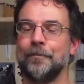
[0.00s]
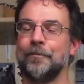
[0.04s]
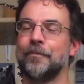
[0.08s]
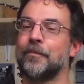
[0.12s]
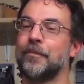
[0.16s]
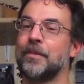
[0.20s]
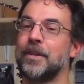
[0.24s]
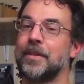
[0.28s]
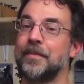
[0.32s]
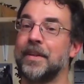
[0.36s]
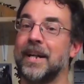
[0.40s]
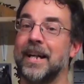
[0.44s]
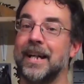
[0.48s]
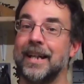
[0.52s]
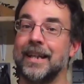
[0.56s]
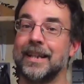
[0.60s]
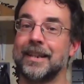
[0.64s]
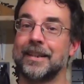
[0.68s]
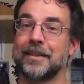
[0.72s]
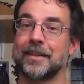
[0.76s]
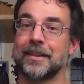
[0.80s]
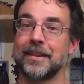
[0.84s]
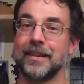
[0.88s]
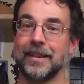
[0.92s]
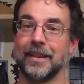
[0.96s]
We've
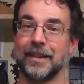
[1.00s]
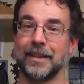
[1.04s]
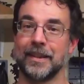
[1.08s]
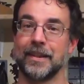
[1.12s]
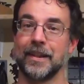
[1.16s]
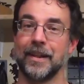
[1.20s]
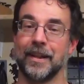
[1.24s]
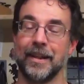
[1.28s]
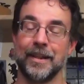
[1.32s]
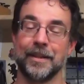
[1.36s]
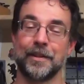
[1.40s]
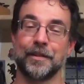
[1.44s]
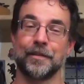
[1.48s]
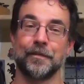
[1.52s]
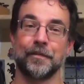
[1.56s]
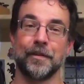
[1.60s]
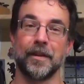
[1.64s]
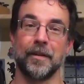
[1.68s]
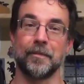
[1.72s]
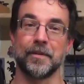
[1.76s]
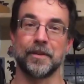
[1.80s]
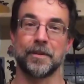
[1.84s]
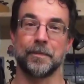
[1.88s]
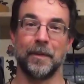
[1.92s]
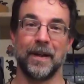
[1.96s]
had the guys
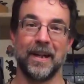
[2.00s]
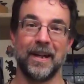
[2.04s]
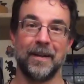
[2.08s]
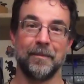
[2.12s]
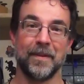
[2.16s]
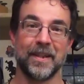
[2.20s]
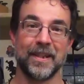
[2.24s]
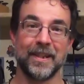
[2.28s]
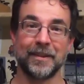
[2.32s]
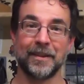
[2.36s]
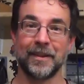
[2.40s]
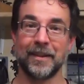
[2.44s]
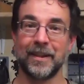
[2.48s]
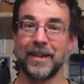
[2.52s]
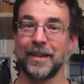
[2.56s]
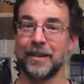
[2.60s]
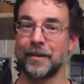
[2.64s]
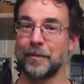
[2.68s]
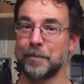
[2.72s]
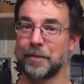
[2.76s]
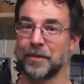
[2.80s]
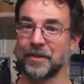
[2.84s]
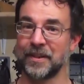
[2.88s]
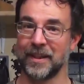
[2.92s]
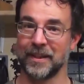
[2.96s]
from Spam in Italy
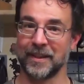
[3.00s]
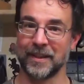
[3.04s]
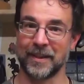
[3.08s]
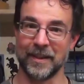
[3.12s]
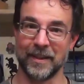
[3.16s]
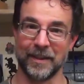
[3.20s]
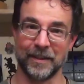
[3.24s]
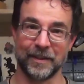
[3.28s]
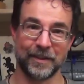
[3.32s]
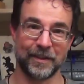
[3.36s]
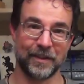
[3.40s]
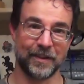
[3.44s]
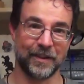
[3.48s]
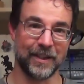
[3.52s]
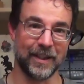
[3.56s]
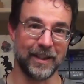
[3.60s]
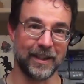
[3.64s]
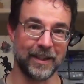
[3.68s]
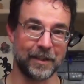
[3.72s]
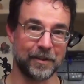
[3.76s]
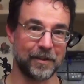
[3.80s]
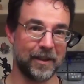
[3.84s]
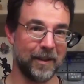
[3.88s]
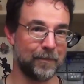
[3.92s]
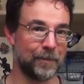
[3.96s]
that presented us
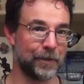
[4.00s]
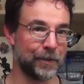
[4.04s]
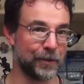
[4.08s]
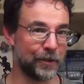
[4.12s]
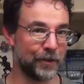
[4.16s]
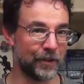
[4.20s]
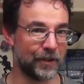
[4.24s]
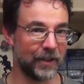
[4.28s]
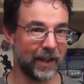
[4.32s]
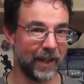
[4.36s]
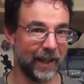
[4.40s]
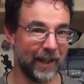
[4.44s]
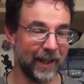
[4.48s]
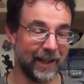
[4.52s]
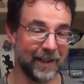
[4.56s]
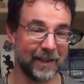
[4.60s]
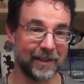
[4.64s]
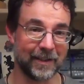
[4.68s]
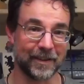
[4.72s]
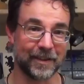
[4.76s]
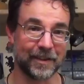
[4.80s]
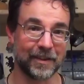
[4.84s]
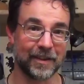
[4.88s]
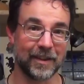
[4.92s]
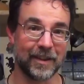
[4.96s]
the trapdoor
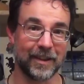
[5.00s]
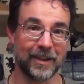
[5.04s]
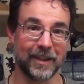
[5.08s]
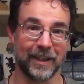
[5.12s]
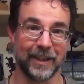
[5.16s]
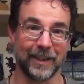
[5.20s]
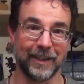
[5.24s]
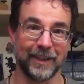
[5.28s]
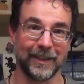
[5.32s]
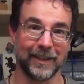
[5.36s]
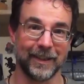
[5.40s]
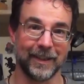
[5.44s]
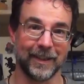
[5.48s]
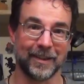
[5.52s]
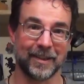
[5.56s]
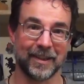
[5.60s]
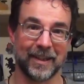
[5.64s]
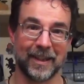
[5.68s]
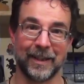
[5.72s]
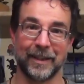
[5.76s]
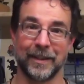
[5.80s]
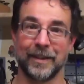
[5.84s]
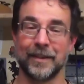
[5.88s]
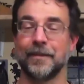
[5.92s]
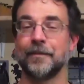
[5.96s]
and the
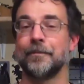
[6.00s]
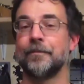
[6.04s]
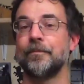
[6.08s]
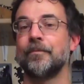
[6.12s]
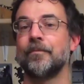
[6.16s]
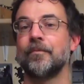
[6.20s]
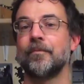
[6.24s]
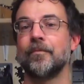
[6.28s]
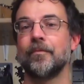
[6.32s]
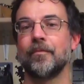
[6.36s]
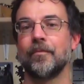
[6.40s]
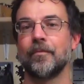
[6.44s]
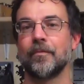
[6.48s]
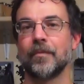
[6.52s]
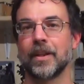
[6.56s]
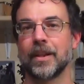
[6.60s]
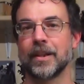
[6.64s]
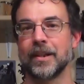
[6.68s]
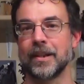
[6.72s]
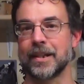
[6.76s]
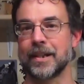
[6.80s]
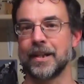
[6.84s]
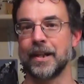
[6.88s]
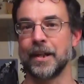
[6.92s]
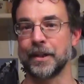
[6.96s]
Italian
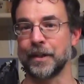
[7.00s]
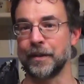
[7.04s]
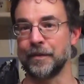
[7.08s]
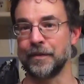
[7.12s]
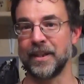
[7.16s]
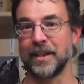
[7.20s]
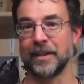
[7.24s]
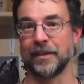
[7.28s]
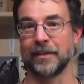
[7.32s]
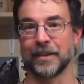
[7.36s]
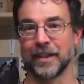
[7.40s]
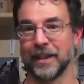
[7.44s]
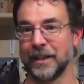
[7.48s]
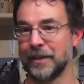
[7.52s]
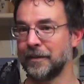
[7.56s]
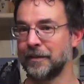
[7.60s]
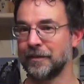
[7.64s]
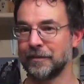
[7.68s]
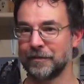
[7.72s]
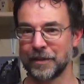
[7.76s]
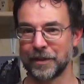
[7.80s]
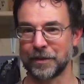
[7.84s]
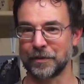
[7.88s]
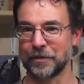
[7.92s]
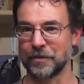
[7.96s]
Carcano needle gun,
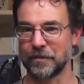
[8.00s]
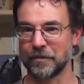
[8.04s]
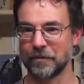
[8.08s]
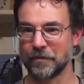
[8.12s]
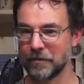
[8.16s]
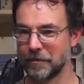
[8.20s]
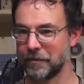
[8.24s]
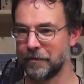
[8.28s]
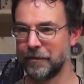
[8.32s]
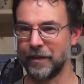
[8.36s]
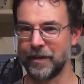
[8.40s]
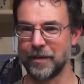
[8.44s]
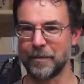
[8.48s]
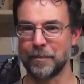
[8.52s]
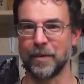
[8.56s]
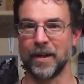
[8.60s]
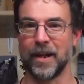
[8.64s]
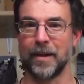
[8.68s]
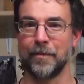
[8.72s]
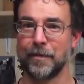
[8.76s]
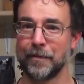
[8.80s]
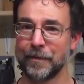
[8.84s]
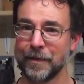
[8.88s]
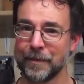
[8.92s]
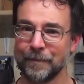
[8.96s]
which was very
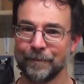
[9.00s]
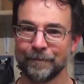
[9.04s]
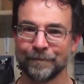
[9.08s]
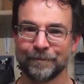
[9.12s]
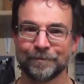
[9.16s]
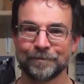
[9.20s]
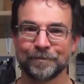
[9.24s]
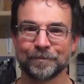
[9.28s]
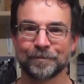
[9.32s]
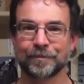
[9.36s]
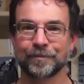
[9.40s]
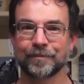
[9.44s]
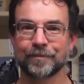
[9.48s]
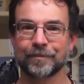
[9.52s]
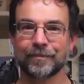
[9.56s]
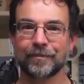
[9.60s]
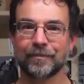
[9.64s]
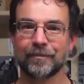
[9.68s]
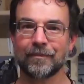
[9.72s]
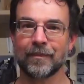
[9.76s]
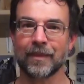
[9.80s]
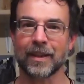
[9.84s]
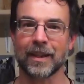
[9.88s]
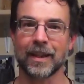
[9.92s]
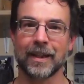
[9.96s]
brave of them.
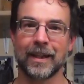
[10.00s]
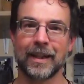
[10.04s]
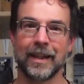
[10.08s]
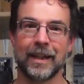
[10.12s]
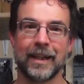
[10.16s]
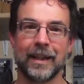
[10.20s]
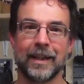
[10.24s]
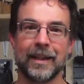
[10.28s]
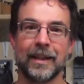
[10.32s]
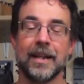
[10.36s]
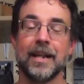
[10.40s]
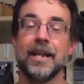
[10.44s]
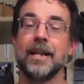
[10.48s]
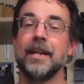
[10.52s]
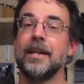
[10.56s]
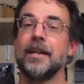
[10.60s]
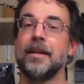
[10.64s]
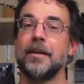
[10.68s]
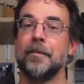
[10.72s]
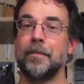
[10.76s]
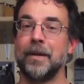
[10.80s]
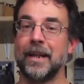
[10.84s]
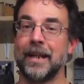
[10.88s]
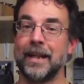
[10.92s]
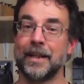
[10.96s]

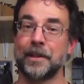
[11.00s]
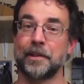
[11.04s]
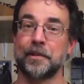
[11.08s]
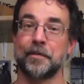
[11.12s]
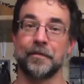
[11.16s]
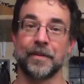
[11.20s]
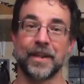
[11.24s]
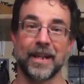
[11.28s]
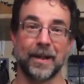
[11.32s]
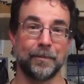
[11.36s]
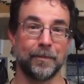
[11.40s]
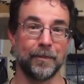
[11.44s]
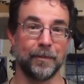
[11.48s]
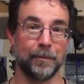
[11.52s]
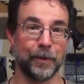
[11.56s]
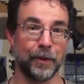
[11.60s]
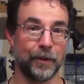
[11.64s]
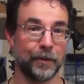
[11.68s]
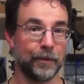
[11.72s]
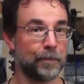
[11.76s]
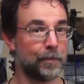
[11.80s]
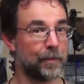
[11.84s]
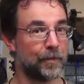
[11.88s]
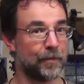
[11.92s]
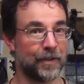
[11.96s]
Balázs from Cap and
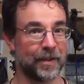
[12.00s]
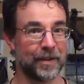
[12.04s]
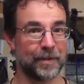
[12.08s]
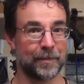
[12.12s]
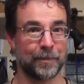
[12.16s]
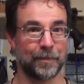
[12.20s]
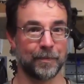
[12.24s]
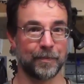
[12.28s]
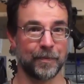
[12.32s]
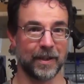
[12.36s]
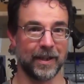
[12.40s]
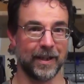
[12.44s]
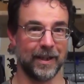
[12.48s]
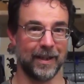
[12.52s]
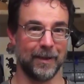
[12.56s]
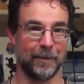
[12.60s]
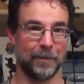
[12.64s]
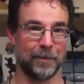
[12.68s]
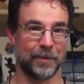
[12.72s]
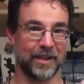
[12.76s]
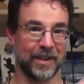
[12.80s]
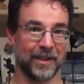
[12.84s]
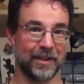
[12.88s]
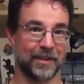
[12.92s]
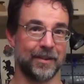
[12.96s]
Ball
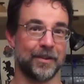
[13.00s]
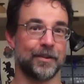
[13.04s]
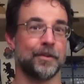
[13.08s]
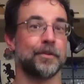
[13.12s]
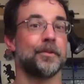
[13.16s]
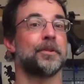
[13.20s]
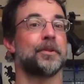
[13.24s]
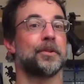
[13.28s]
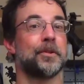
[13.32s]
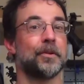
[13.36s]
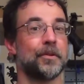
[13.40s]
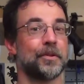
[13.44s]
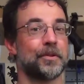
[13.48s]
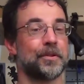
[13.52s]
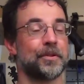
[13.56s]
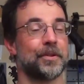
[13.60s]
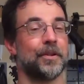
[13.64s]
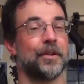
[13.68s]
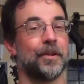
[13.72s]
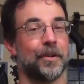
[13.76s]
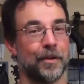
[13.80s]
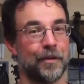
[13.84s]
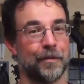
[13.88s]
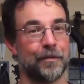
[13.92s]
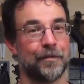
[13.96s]
presented us all sorts
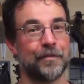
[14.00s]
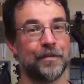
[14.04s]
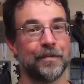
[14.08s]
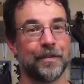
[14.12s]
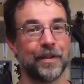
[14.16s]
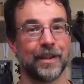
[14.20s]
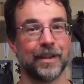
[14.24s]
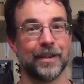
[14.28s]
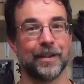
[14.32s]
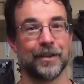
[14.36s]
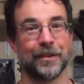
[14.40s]
of the